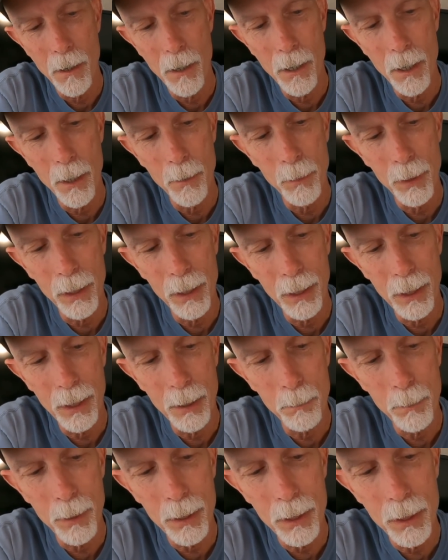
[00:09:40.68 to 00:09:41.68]
And I'm going to
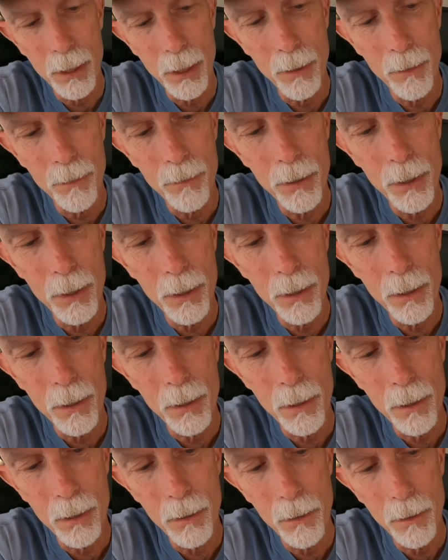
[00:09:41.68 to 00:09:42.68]
get myself just
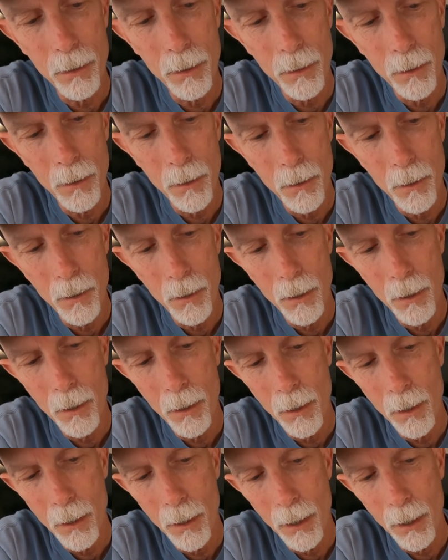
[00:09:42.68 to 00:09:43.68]
a
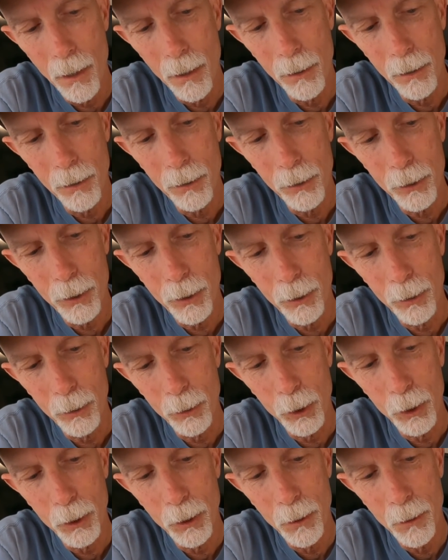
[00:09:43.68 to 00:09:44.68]
little
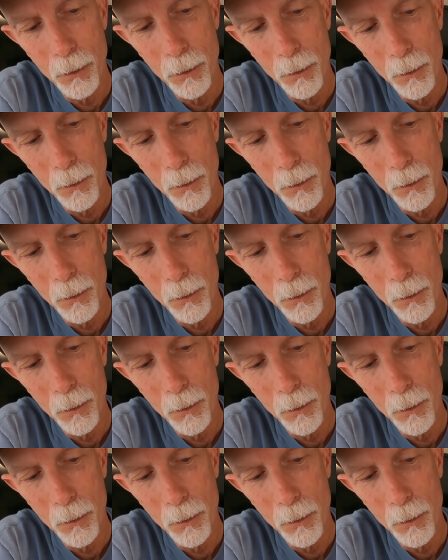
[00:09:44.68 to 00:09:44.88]
scooch.